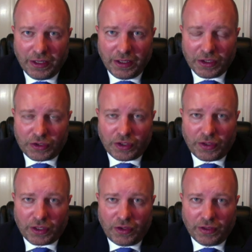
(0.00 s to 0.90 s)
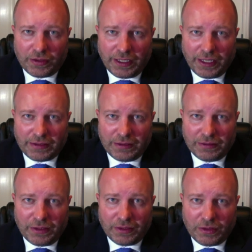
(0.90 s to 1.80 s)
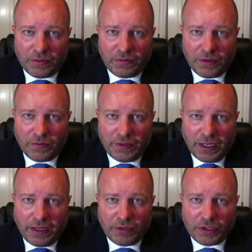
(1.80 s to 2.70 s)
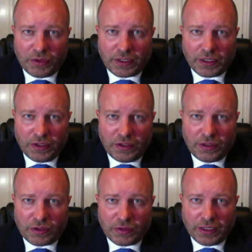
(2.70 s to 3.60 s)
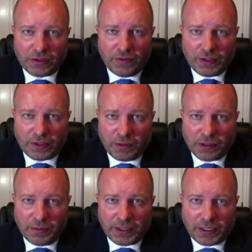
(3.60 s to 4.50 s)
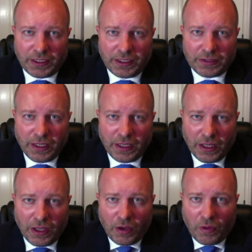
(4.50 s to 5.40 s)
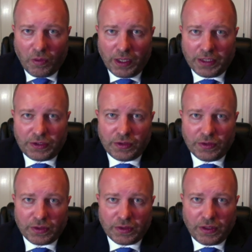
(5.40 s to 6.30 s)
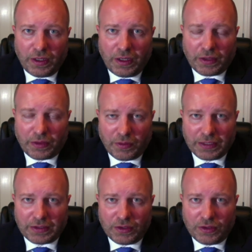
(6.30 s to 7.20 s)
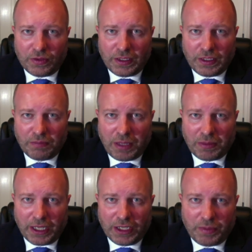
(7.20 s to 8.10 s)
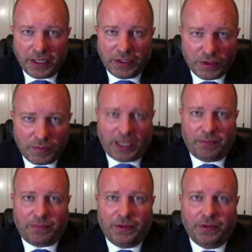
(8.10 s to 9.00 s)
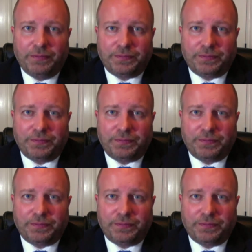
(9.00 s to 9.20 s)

show the court that you've done what you can do to try and serve this person, because once you're authorized to do the publication by newspaper,